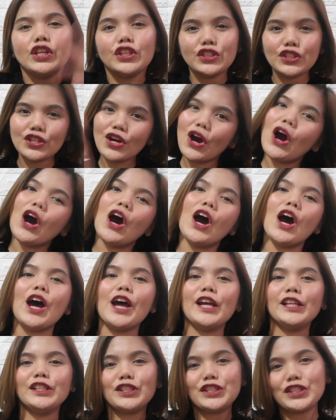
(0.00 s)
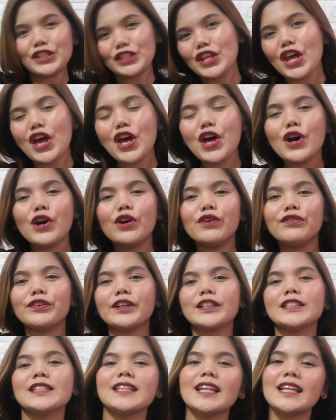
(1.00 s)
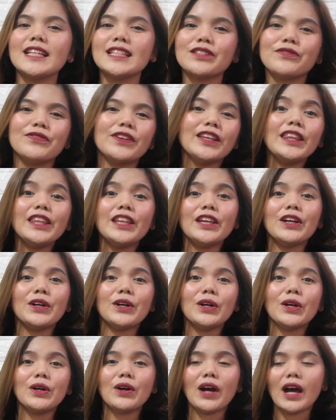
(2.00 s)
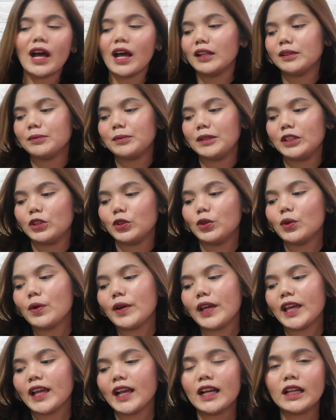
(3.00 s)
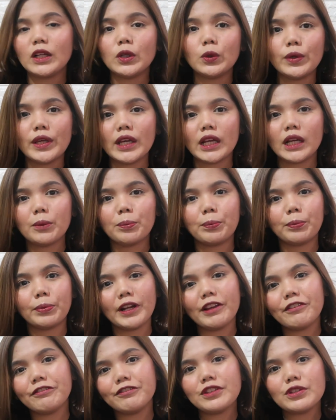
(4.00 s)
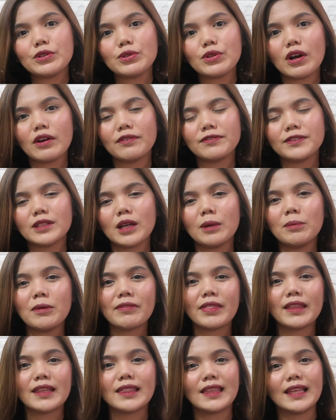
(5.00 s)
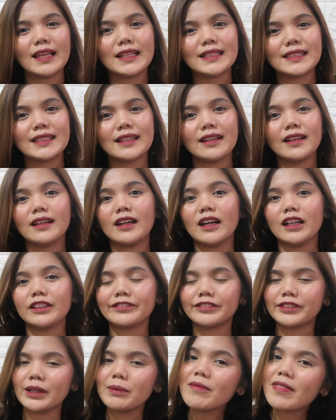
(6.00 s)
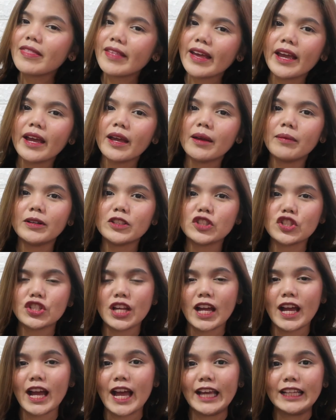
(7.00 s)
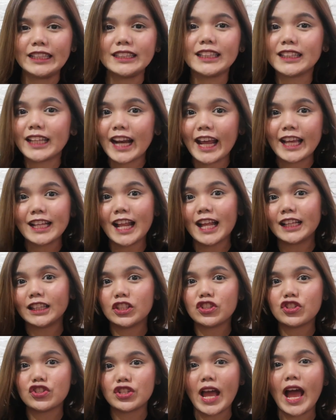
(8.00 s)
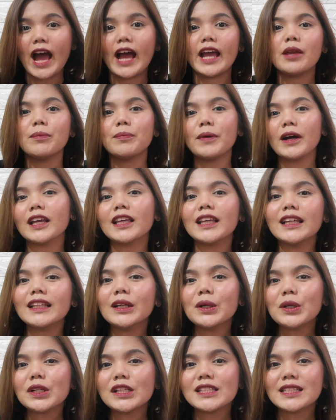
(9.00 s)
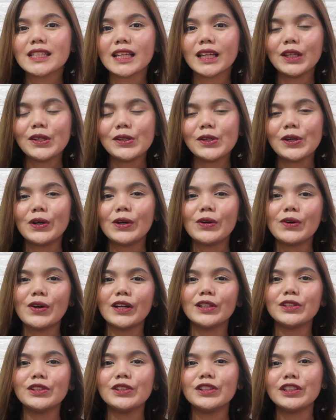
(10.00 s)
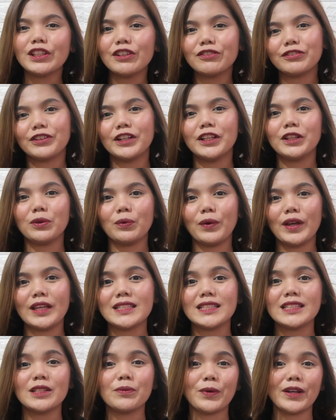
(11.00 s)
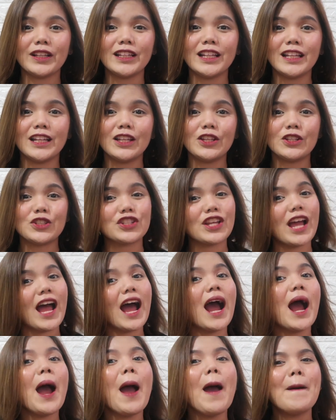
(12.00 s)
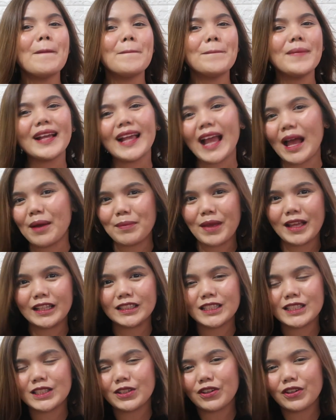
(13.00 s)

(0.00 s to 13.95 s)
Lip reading: Yon! So, for today's video, I'll be doing a quick preview of some of the things that I got from them. At saka, itatry natin siya. Ipakikita ko rin sa inyo kung ano yung different ways na pwede ninyo siyang magamit.